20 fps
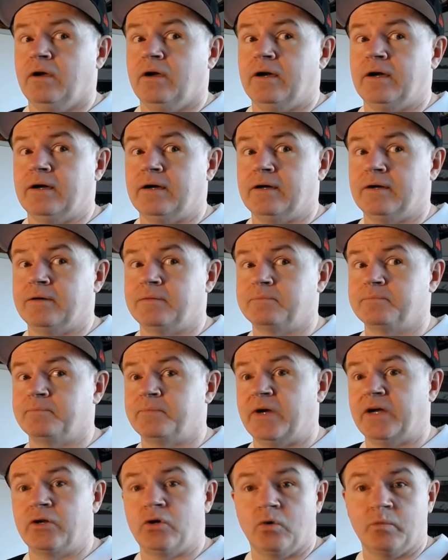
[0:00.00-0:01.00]
Um,
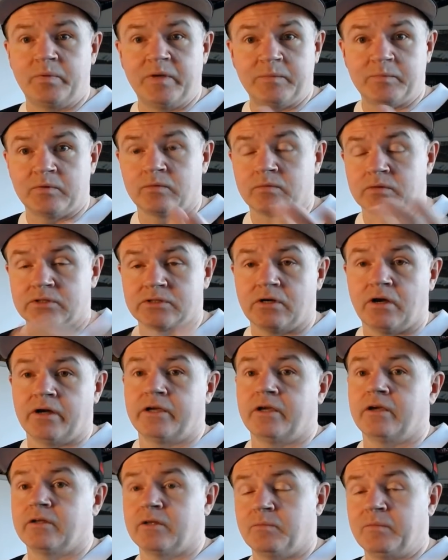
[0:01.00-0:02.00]
I know people were
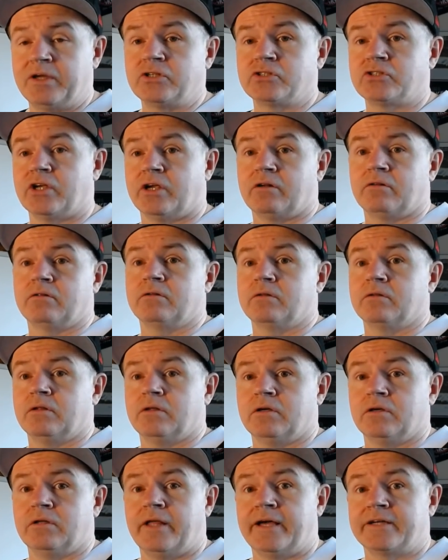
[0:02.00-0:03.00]
talking on the main channel
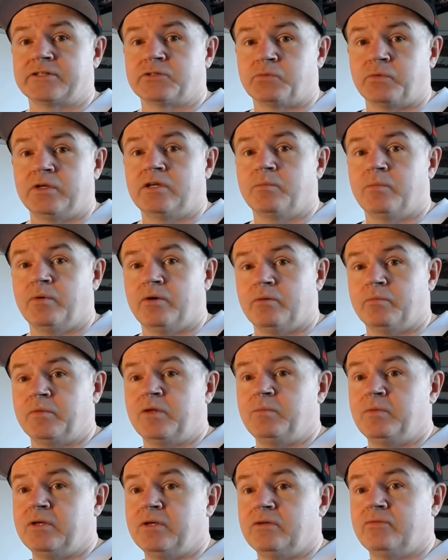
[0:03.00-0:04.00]
uh, last week about me
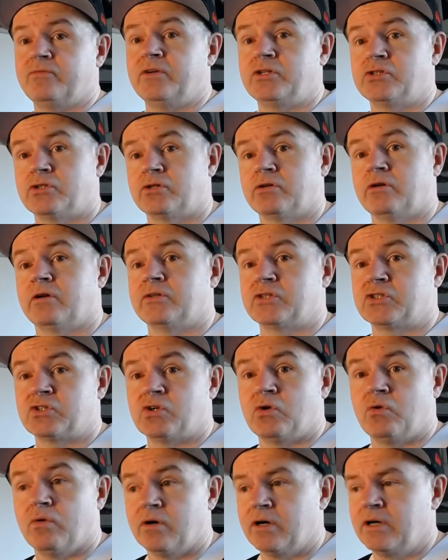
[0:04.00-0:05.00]
being featured on The
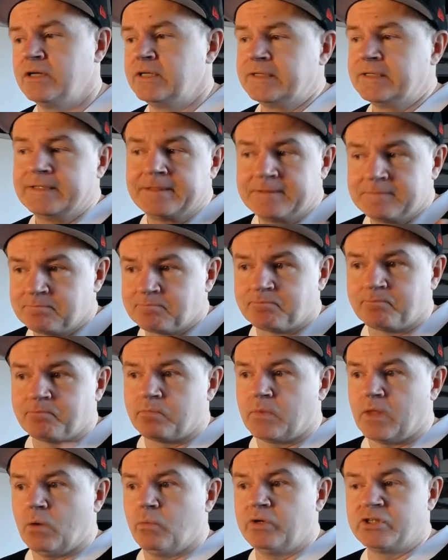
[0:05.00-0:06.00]
Score,
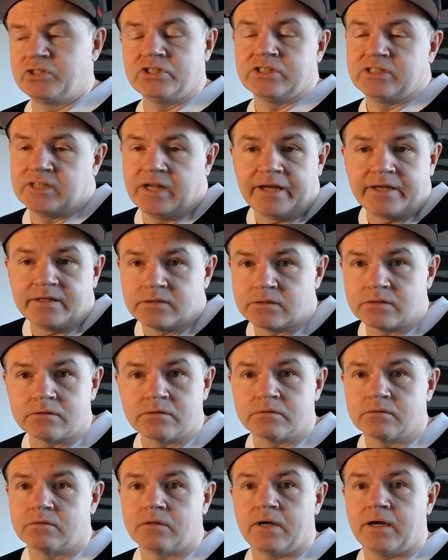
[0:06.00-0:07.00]
which is
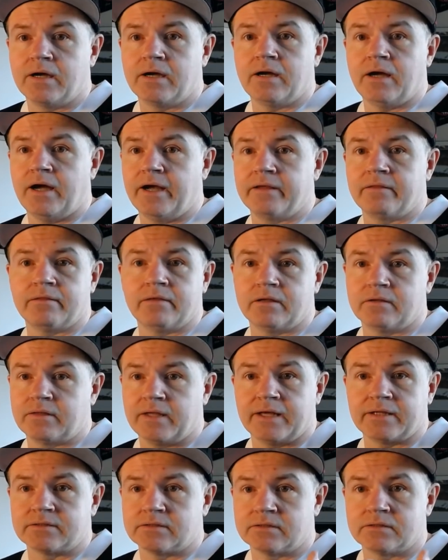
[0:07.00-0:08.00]
nice. Uh, I think
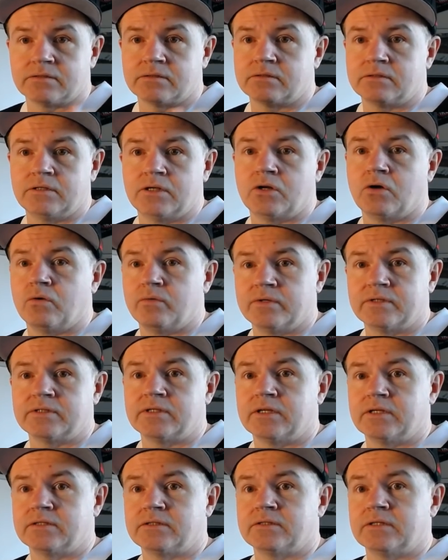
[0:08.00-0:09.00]
that's, you know, it,
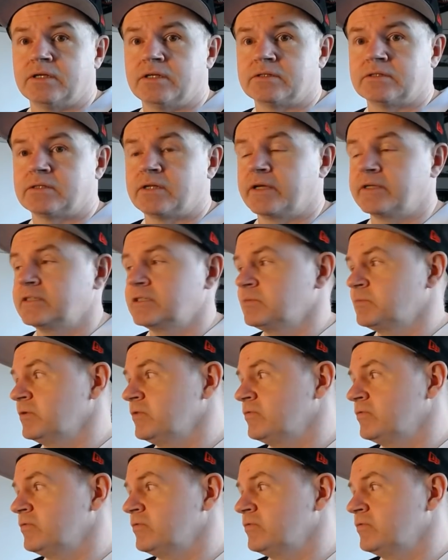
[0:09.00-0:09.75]
it's it's nice to be